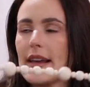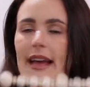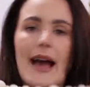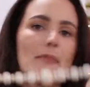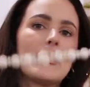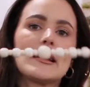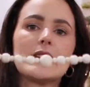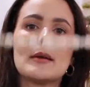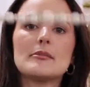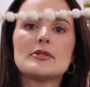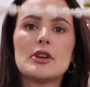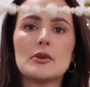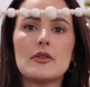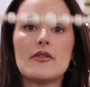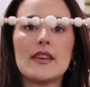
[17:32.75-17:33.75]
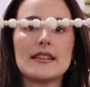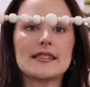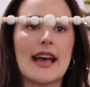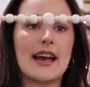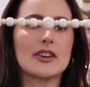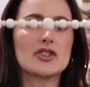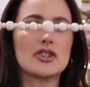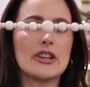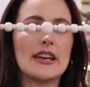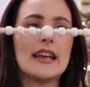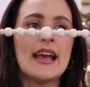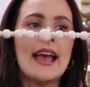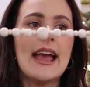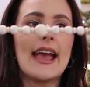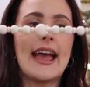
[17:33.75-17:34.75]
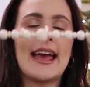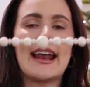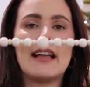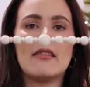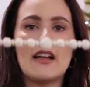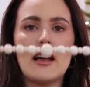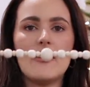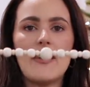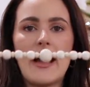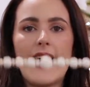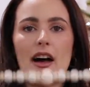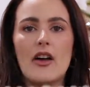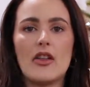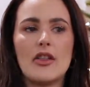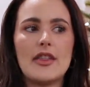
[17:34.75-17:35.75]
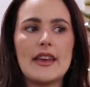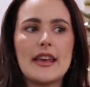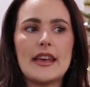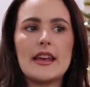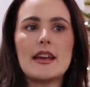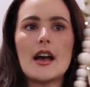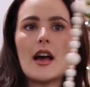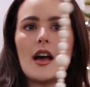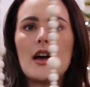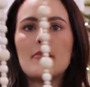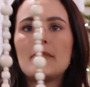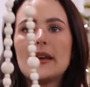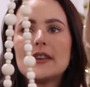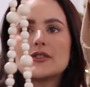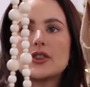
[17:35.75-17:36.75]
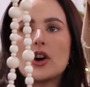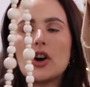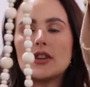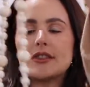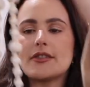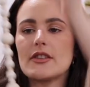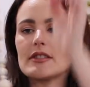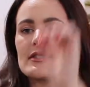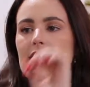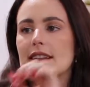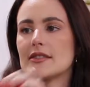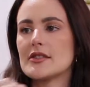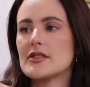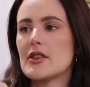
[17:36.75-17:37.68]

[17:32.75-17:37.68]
I picked up 2 of these actually, and I love how the beads are all different sizes.